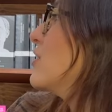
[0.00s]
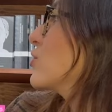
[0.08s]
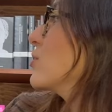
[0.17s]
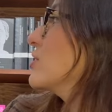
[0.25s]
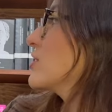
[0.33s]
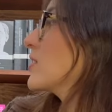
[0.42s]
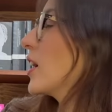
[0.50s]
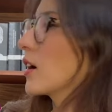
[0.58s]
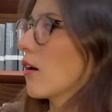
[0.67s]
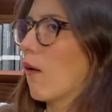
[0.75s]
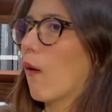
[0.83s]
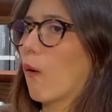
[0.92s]
Julian's like,
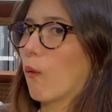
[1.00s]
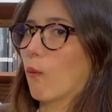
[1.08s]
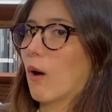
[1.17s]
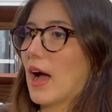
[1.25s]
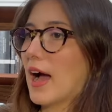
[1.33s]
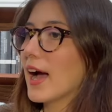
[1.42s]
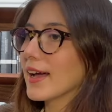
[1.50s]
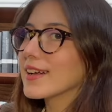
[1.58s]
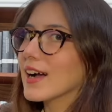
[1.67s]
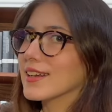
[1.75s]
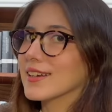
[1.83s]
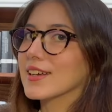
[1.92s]
oh, I
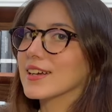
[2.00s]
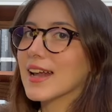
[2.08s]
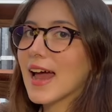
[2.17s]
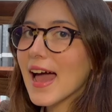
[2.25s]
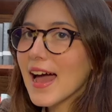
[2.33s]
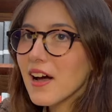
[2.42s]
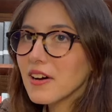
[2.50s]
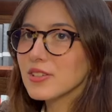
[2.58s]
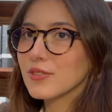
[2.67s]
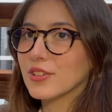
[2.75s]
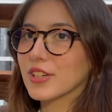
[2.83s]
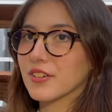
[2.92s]
gotta get out
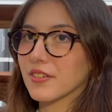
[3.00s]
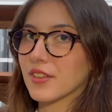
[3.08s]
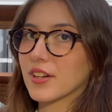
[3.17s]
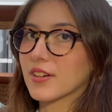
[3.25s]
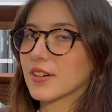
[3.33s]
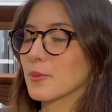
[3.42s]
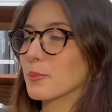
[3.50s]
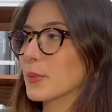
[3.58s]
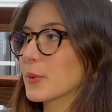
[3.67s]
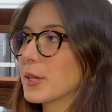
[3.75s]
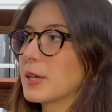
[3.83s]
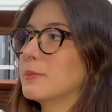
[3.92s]
of here. They're gonna
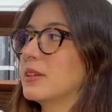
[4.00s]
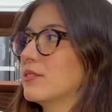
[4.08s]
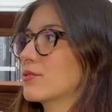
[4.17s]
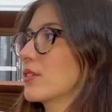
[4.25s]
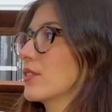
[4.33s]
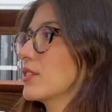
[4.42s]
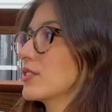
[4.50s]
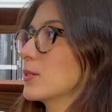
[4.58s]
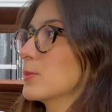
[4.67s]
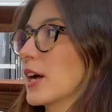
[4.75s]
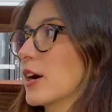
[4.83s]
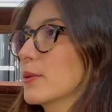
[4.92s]
blame me for this
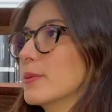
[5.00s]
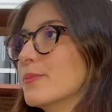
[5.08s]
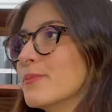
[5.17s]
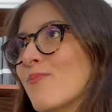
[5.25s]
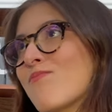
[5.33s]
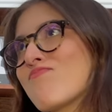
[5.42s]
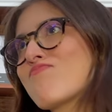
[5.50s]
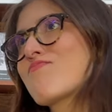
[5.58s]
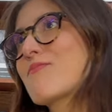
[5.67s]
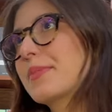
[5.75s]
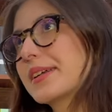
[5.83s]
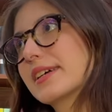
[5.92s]
somehow.
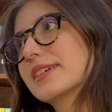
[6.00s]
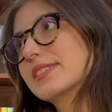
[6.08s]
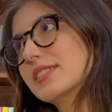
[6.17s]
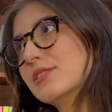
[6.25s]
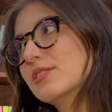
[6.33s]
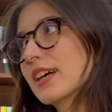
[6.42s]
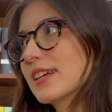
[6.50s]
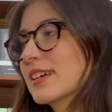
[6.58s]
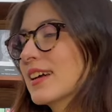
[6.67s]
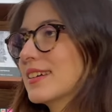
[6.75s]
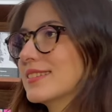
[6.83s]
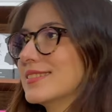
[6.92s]
Because you kind
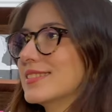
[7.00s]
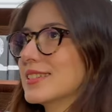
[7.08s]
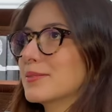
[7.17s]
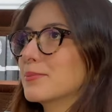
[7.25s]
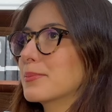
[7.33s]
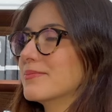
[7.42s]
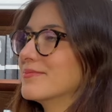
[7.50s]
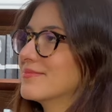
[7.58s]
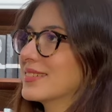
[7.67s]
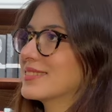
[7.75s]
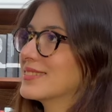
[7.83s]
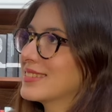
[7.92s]
of do
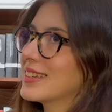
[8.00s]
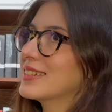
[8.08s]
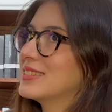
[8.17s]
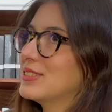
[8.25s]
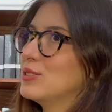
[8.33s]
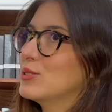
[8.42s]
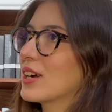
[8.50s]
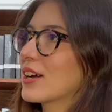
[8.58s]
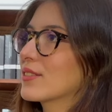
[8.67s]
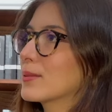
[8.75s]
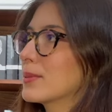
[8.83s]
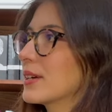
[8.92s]
have
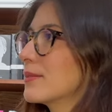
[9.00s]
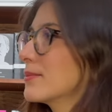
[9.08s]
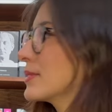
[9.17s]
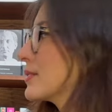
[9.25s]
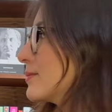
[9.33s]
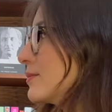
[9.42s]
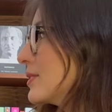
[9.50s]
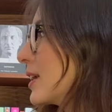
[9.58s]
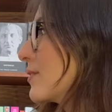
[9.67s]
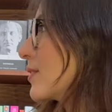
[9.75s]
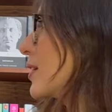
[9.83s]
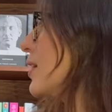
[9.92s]
the blame, but
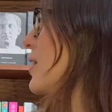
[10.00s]
whatever.